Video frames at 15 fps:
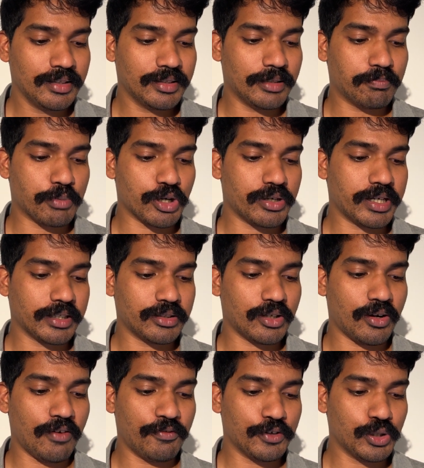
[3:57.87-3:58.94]
the
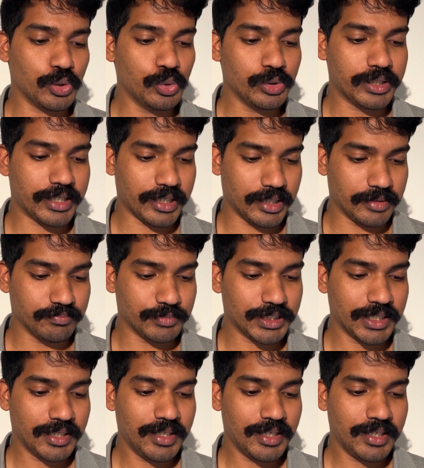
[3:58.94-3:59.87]
product of two terms,